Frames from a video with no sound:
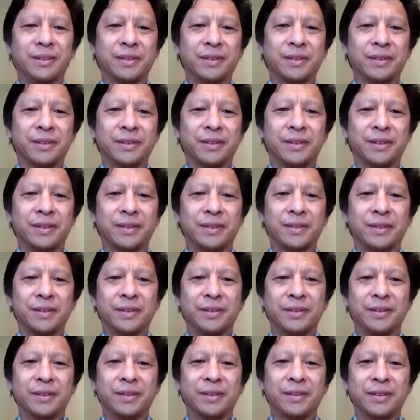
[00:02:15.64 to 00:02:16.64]

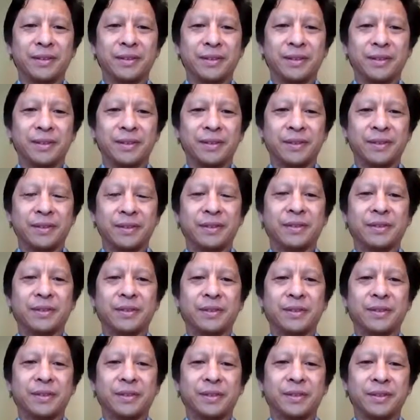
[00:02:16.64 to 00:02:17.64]

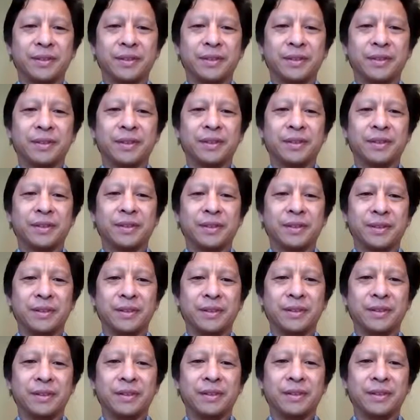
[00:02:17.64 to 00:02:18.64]

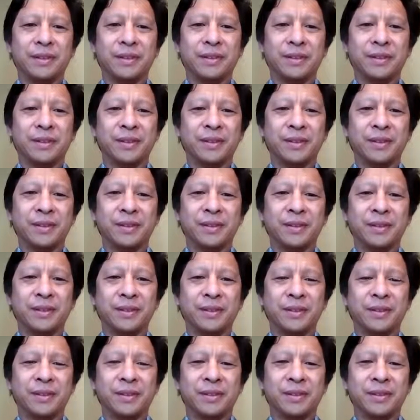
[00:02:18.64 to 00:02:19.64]

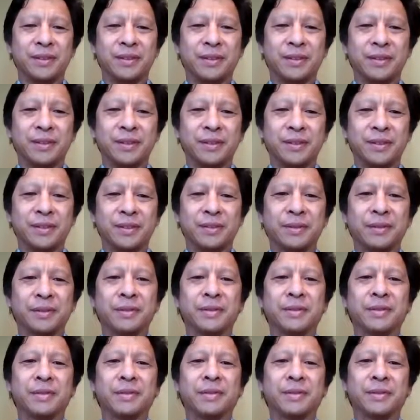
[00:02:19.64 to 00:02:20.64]

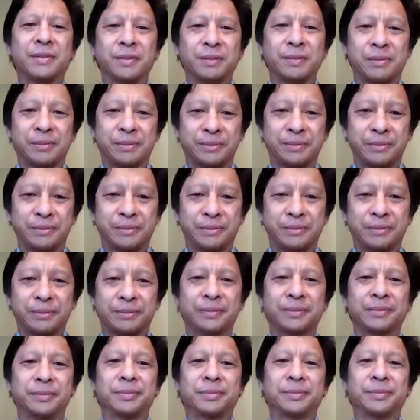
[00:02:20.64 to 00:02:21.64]

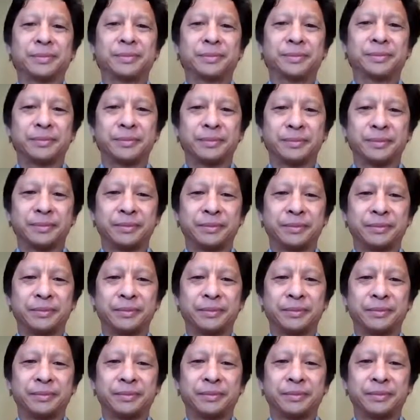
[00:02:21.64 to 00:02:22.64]

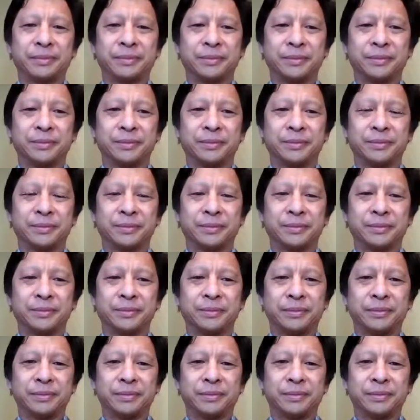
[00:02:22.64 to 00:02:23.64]
This person isn't speaking.